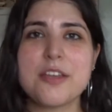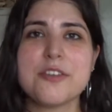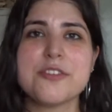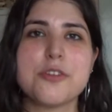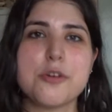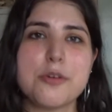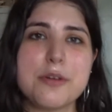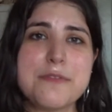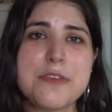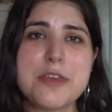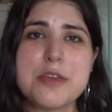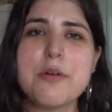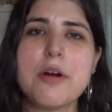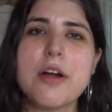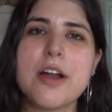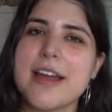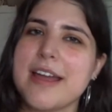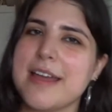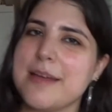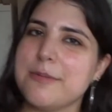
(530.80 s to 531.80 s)
So if you
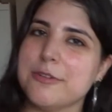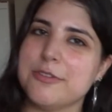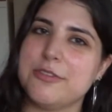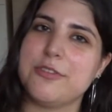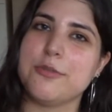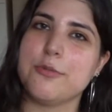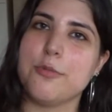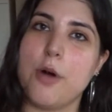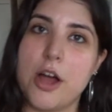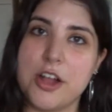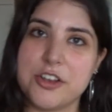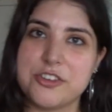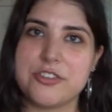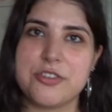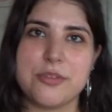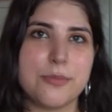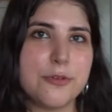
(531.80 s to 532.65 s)
are able to watch the